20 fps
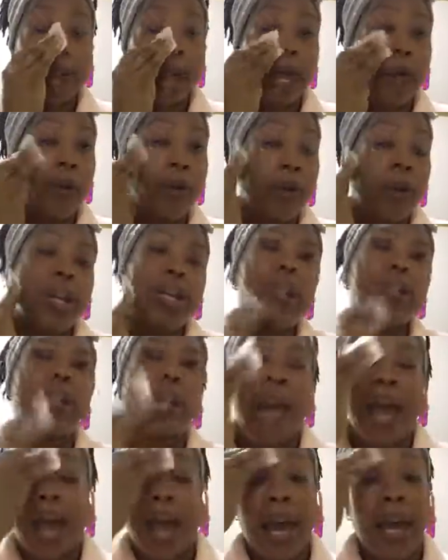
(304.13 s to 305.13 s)
that
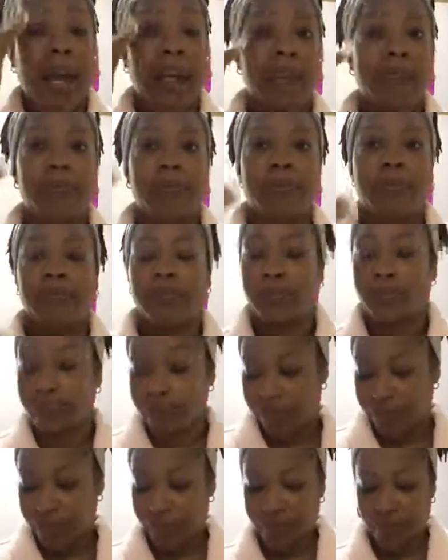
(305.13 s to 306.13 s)
Cretan Island.
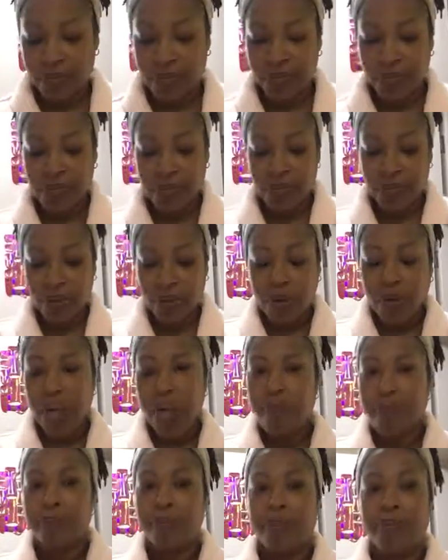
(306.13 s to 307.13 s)

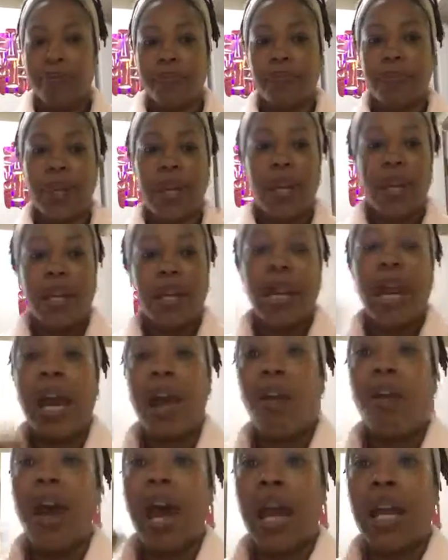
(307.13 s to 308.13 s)
Okay.
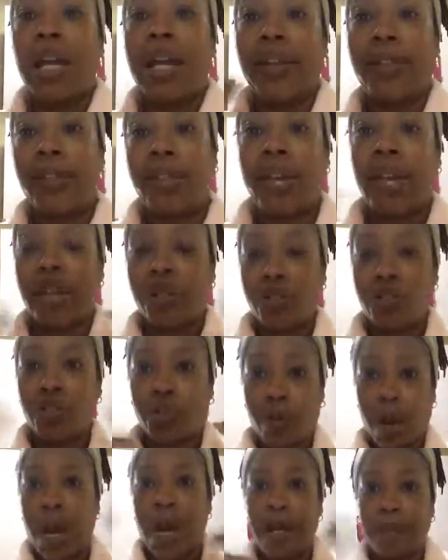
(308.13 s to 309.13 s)
Now I let that
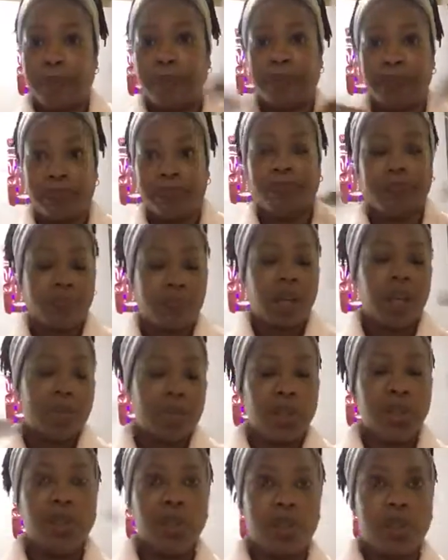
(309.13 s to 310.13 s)
dry.
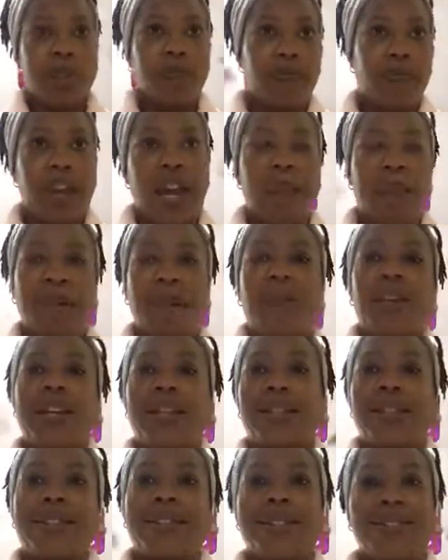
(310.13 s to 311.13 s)
Let me just fan my
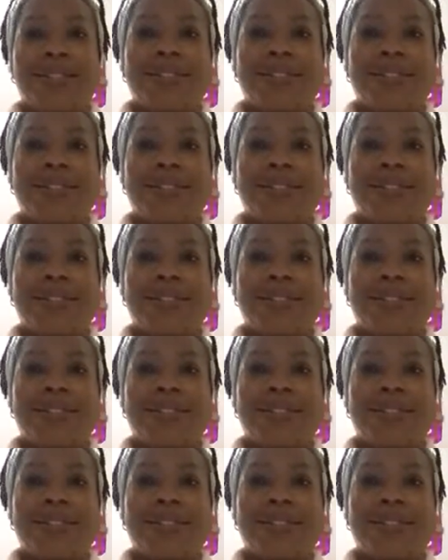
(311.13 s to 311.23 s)
face.